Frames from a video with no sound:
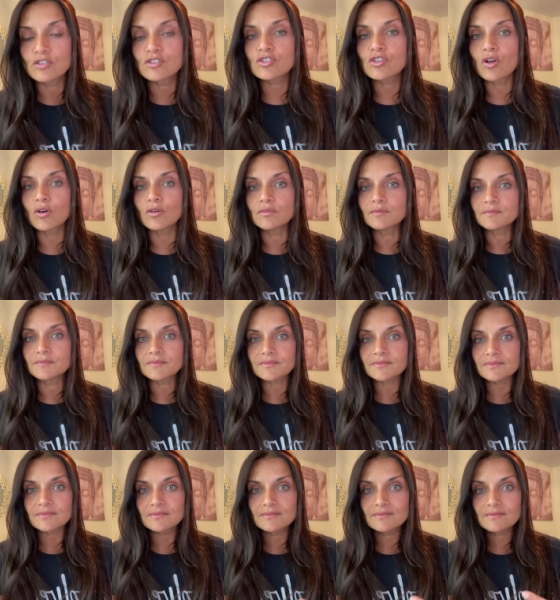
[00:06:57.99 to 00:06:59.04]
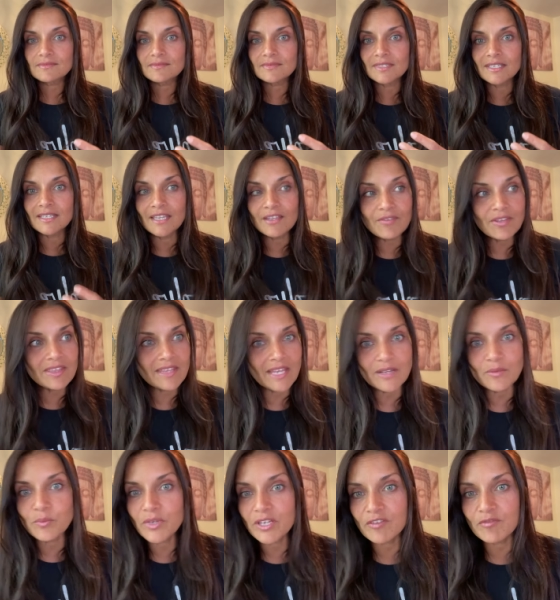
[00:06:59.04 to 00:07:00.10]
So, given
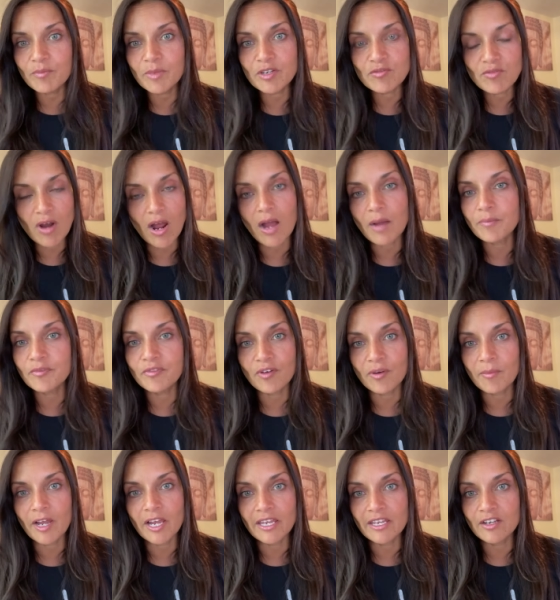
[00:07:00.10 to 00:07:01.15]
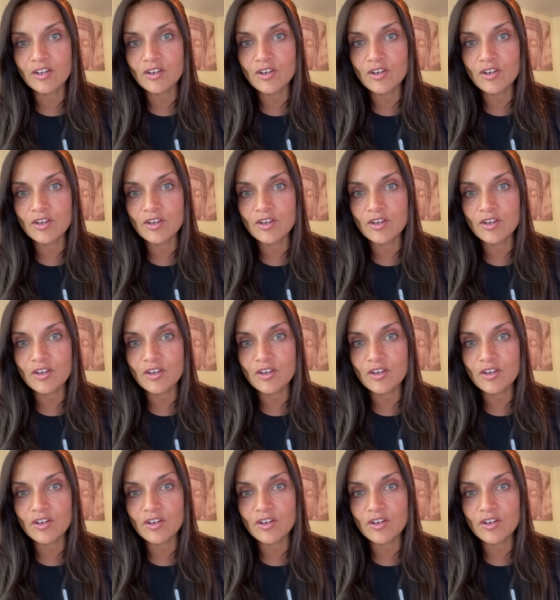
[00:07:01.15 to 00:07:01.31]
that we've been robbed from our